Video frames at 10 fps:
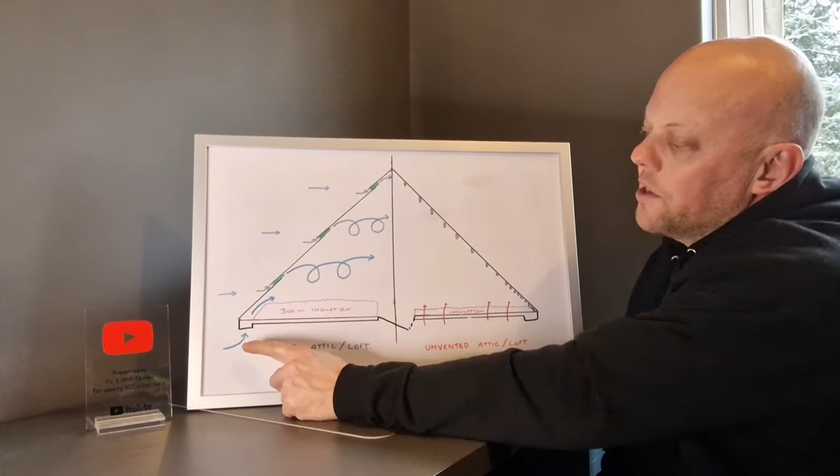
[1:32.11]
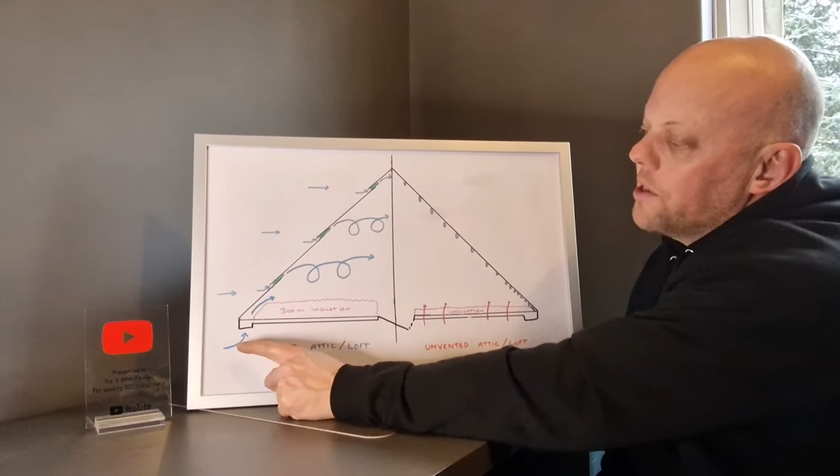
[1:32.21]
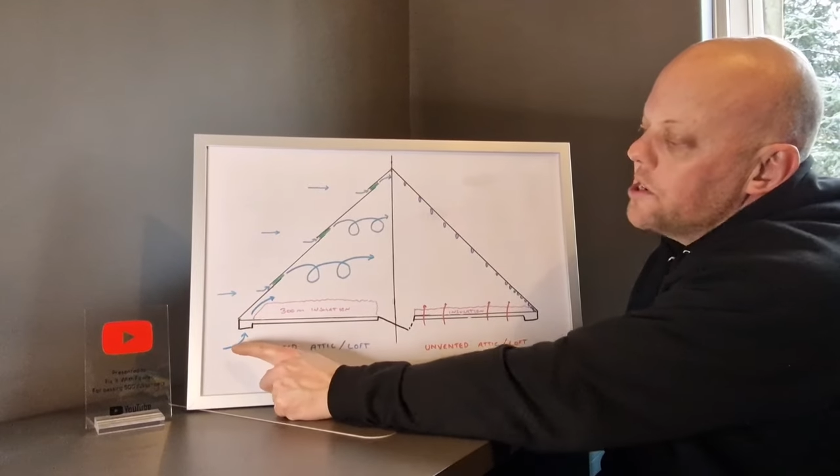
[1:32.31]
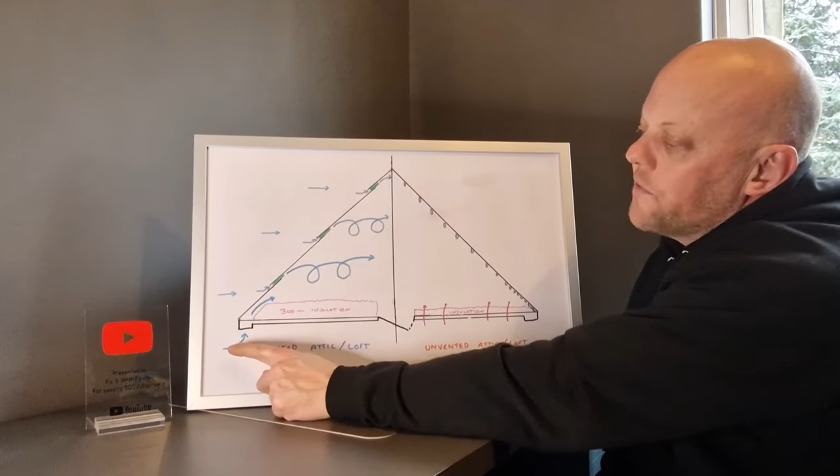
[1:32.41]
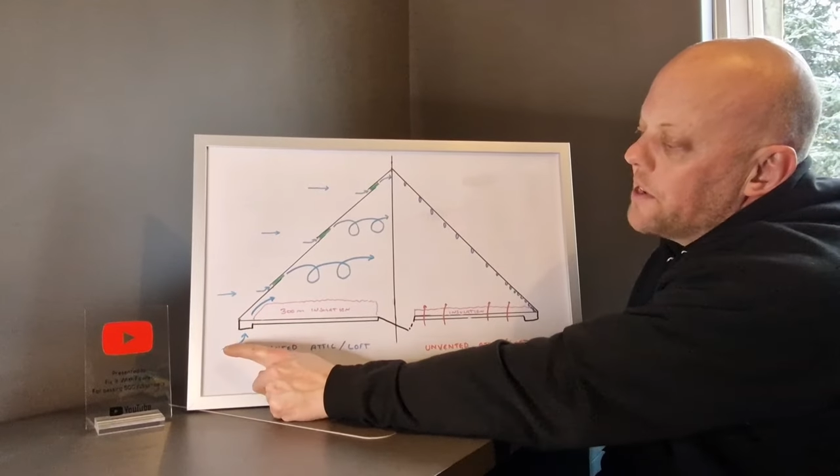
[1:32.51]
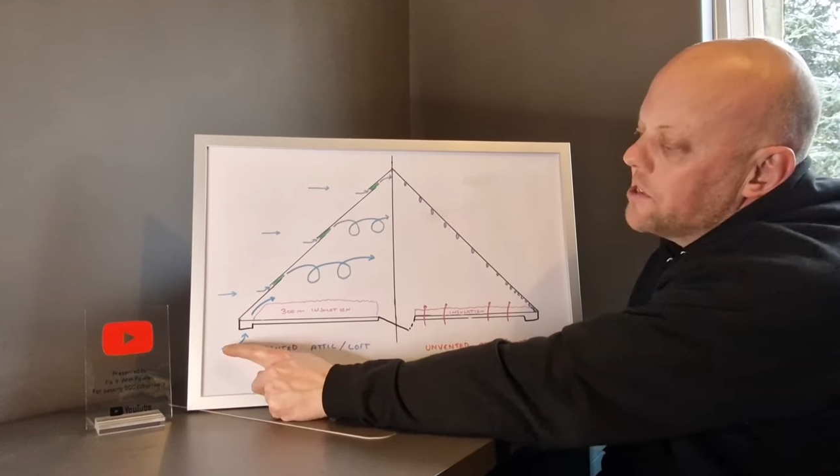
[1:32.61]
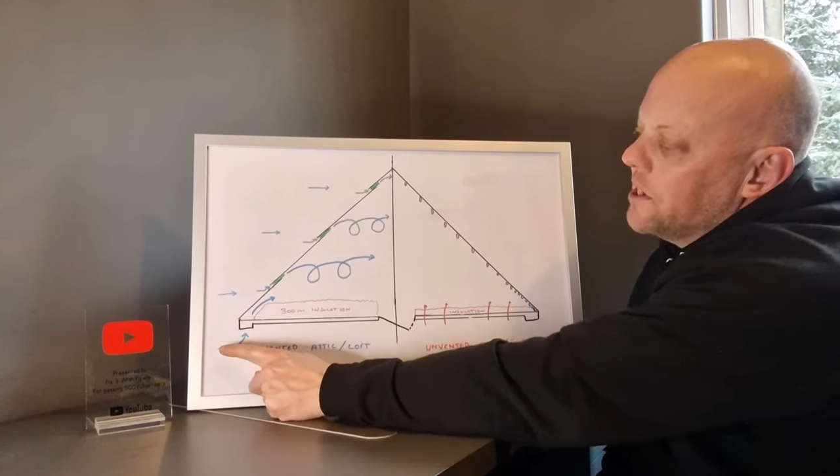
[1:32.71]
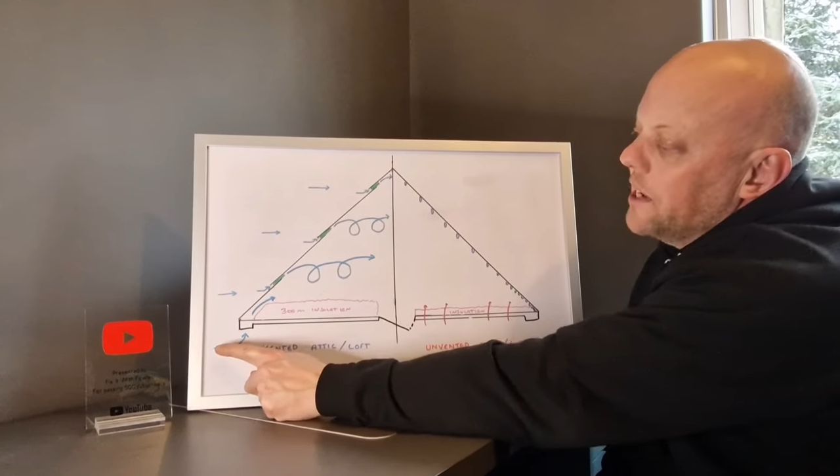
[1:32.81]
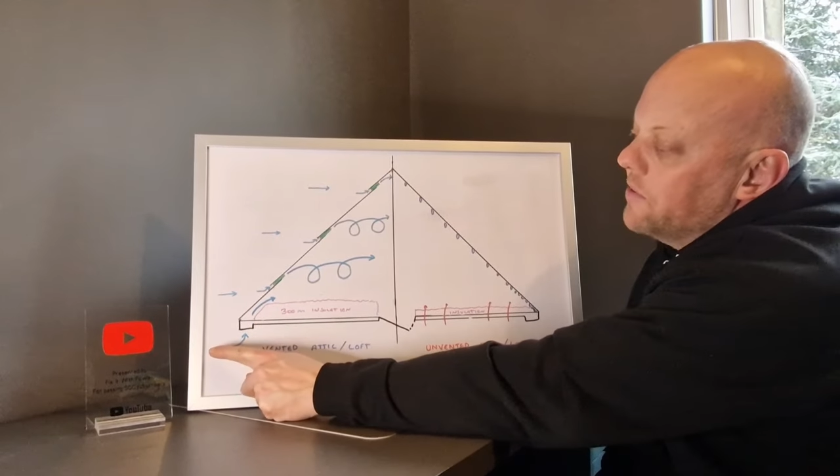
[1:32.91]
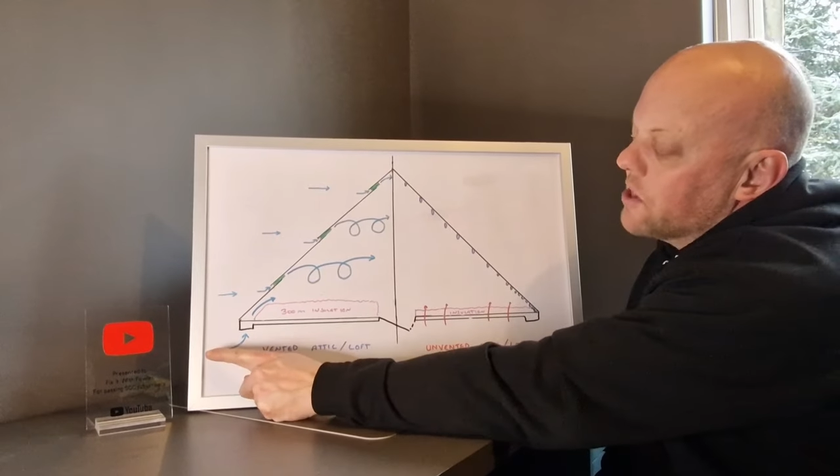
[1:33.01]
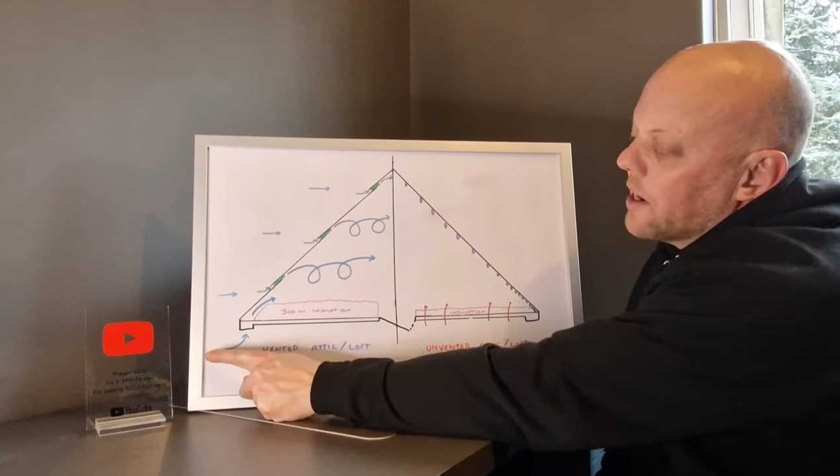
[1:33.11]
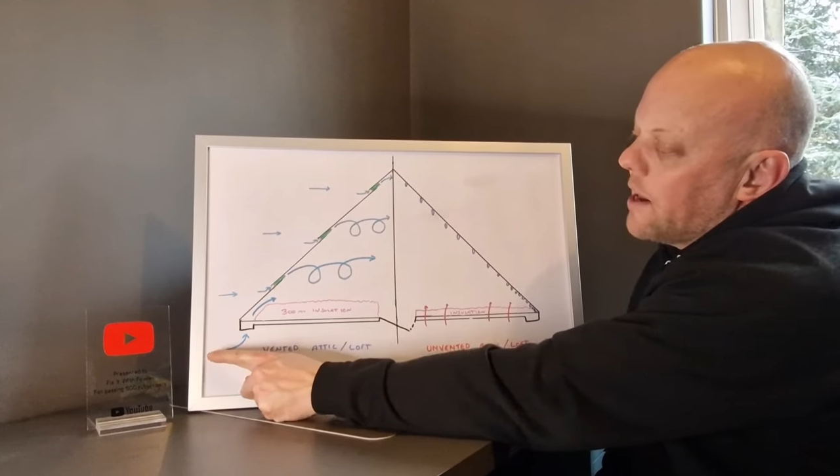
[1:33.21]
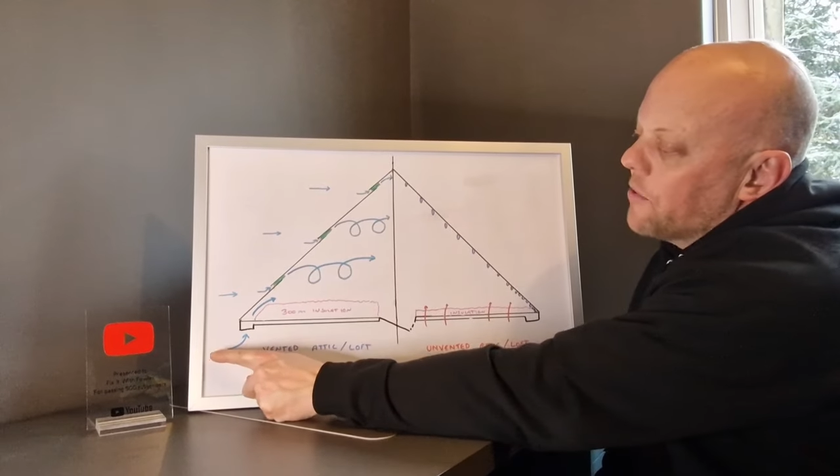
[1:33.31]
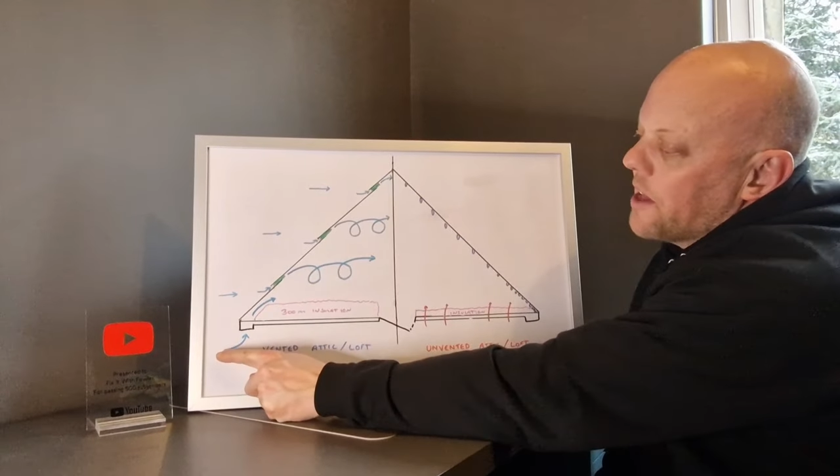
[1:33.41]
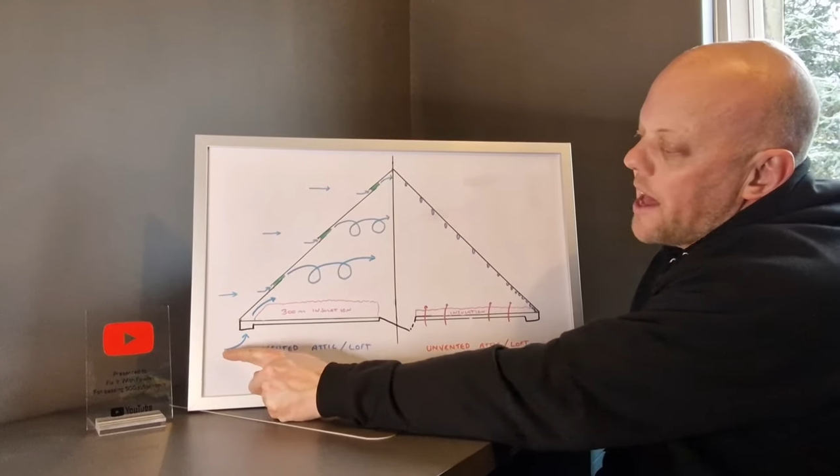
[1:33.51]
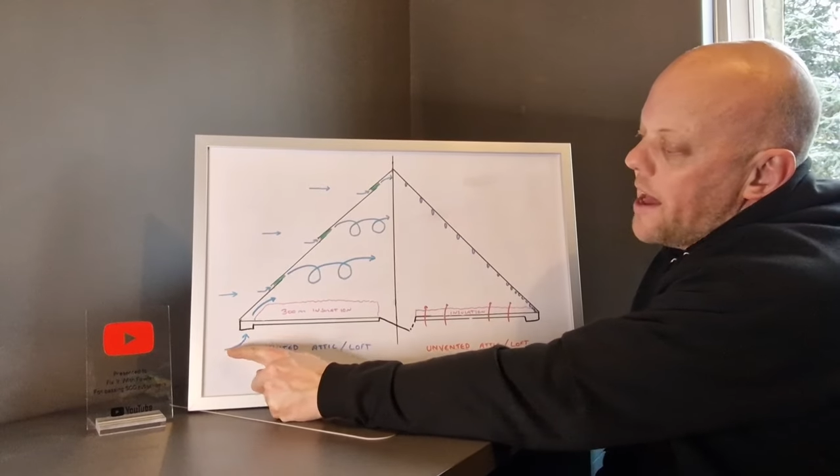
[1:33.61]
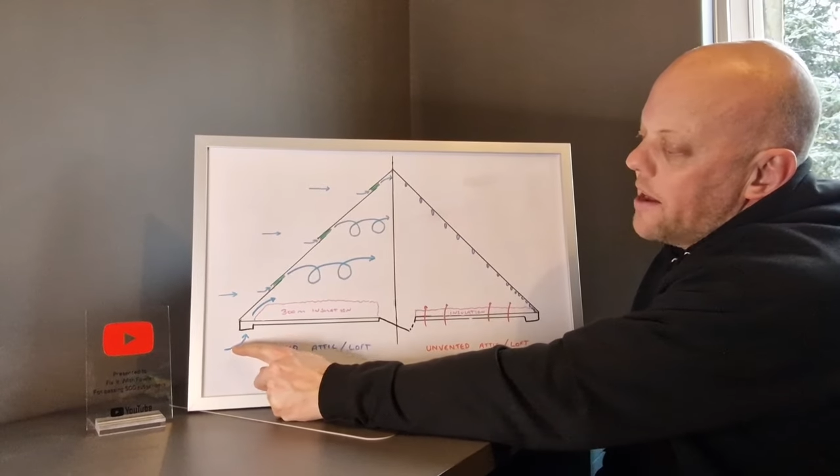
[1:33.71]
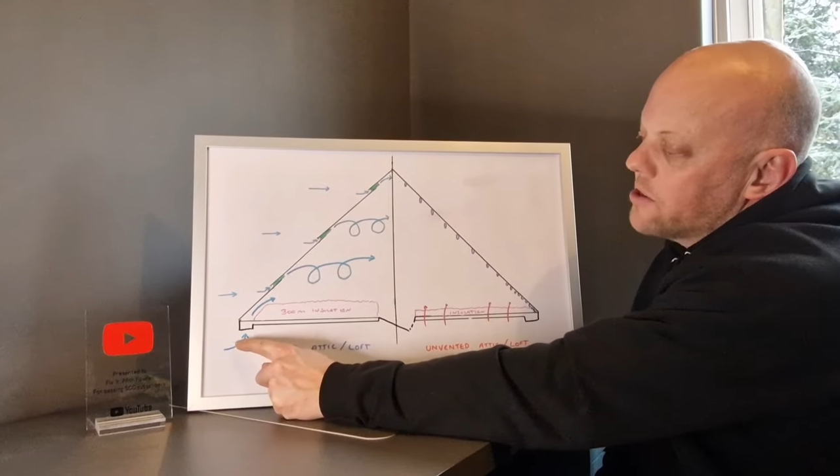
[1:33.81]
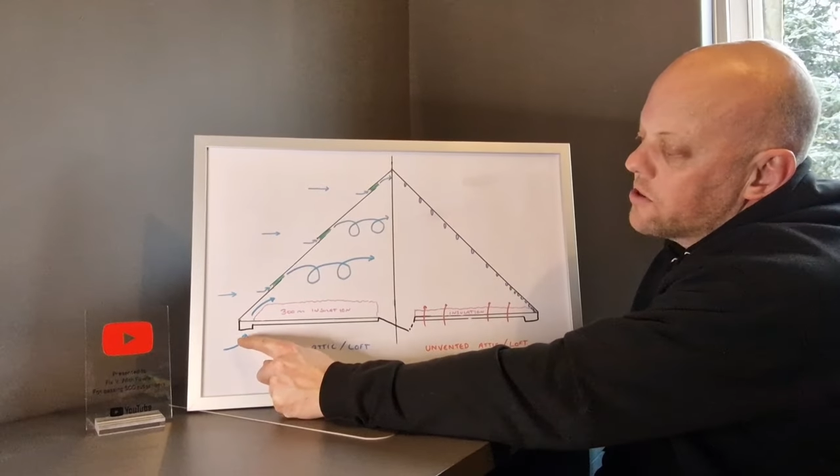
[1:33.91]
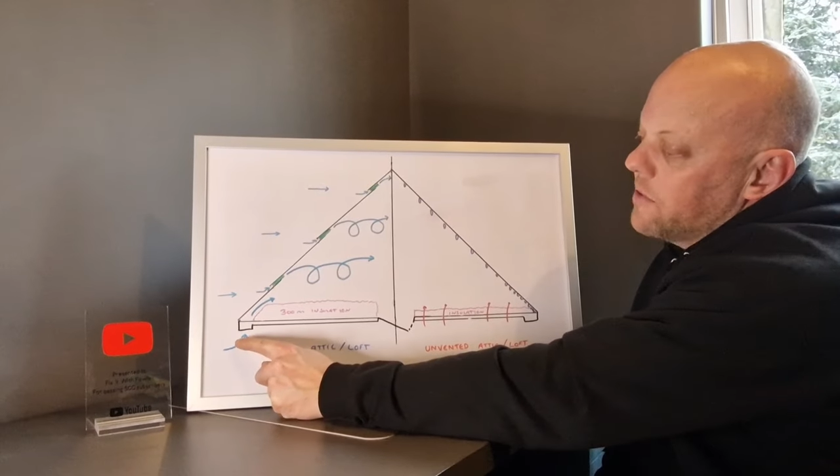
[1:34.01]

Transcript: These vented eaves allow the